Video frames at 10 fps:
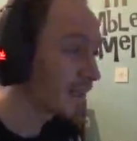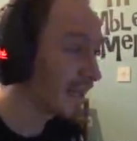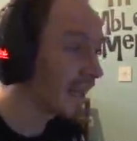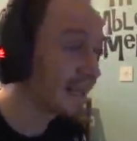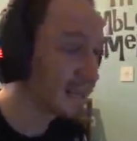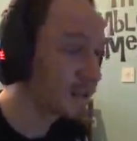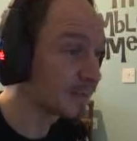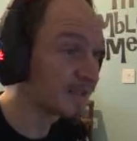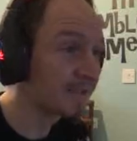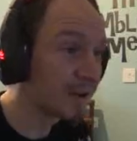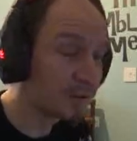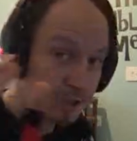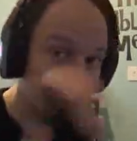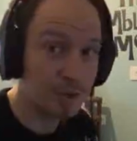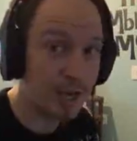again, he can be found
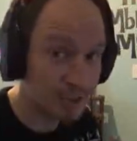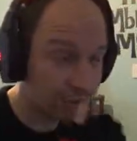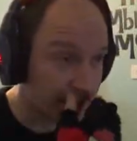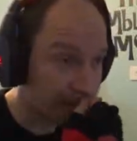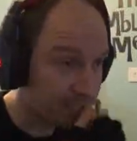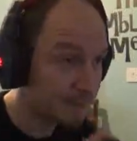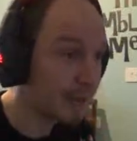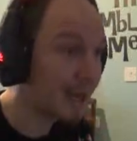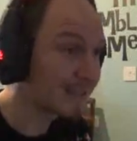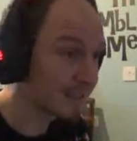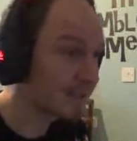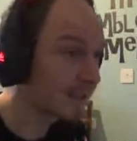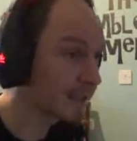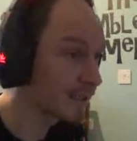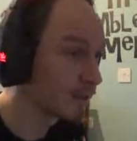on UK Train Sim, and I
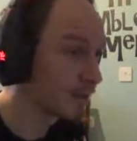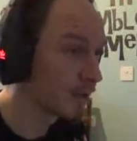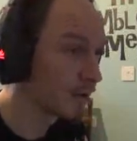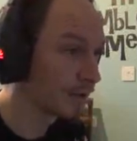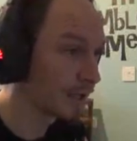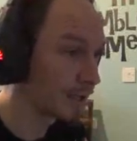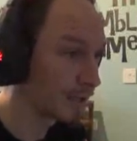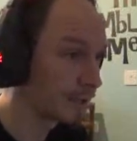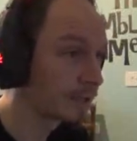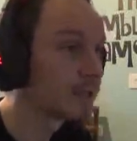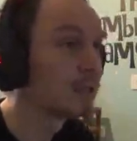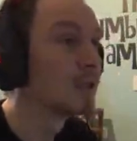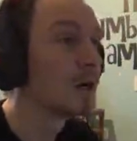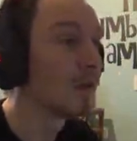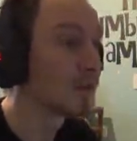think a little bit on the
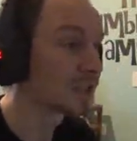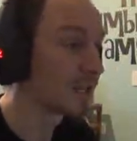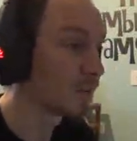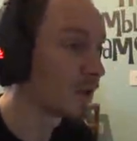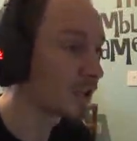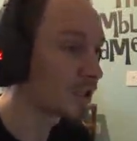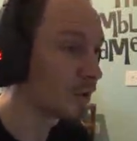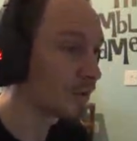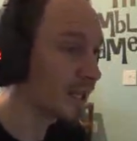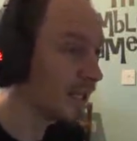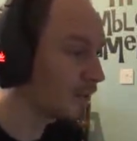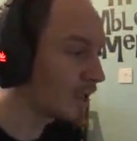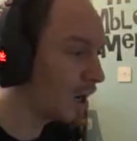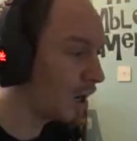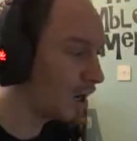Steam Workshop. But here
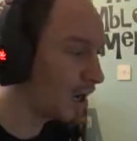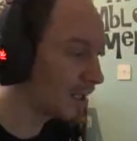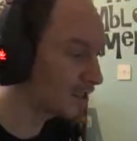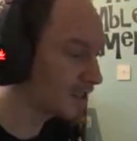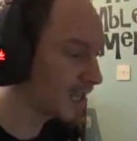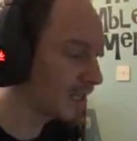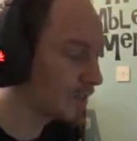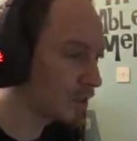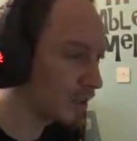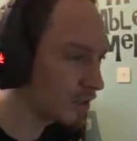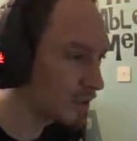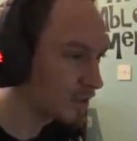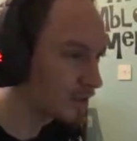we are at Tan-Y-Bwlch,